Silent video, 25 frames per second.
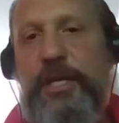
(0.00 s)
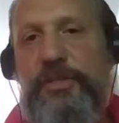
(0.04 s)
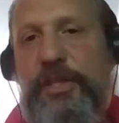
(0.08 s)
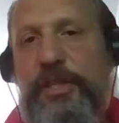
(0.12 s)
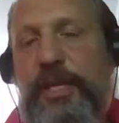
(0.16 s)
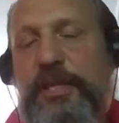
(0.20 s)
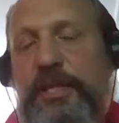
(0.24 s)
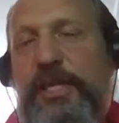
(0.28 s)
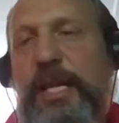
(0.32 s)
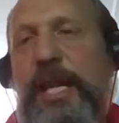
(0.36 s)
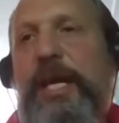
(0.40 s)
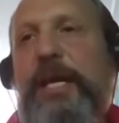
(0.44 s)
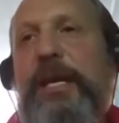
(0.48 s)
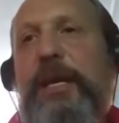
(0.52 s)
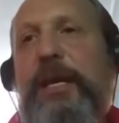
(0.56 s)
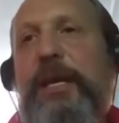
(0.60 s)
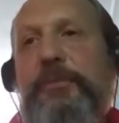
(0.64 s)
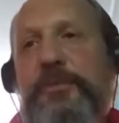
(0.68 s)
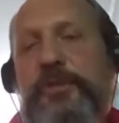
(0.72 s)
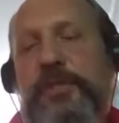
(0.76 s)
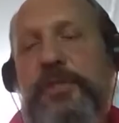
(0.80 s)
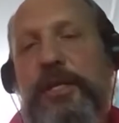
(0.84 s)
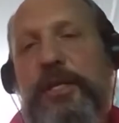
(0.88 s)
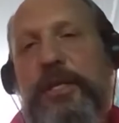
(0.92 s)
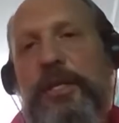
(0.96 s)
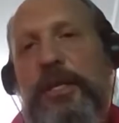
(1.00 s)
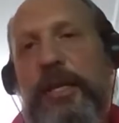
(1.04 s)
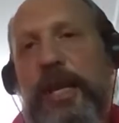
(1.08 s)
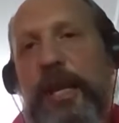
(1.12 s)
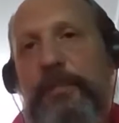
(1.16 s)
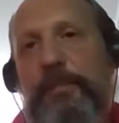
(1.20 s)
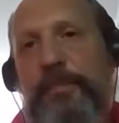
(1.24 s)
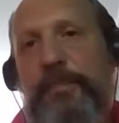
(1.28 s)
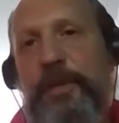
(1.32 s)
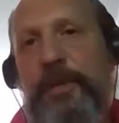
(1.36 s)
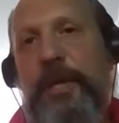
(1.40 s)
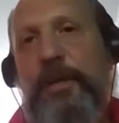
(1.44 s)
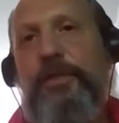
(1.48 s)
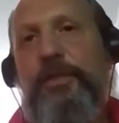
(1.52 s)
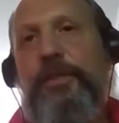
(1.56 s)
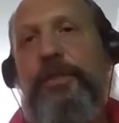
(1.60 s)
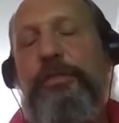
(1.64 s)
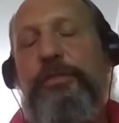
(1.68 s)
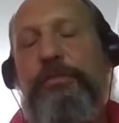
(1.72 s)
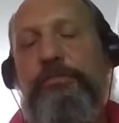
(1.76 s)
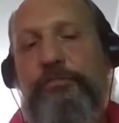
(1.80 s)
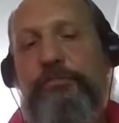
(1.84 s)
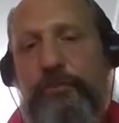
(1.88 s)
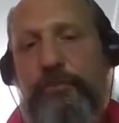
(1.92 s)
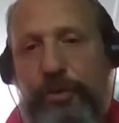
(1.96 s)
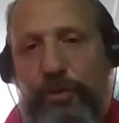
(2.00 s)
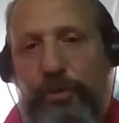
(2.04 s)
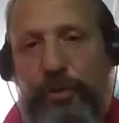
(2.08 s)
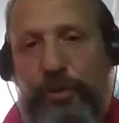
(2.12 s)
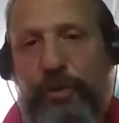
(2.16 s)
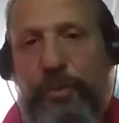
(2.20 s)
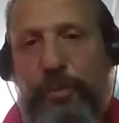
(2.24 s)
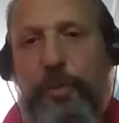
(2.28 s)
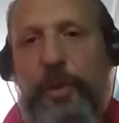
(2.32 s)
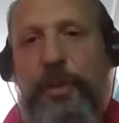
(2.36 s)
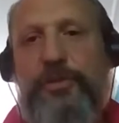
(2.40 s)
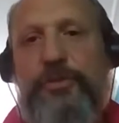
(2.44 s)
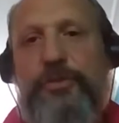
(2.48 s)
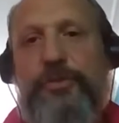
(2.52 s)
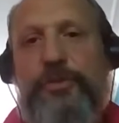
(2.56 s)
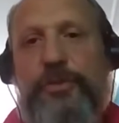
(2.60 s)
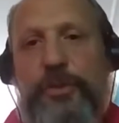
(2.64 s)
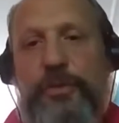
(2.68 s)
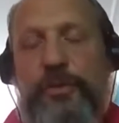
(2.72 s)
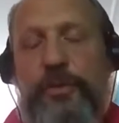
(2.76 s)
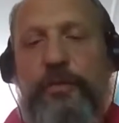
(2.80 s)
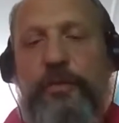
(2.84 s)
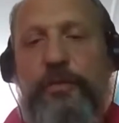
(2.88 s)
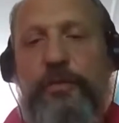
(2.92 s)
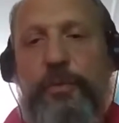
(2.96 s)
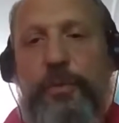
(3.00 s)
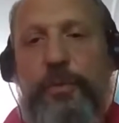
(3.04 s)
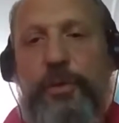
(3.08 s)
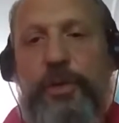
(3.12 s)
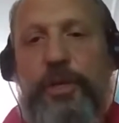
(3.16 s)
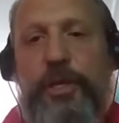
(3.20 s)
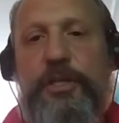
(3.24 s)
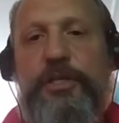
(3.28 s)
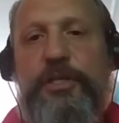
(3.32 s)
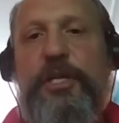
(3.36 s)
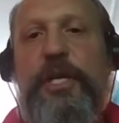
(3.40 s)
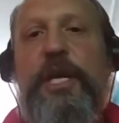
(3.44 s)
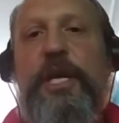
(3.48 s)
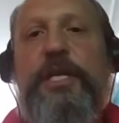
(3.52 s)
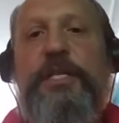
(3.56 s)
and that helps get blood through the muscles that you've worked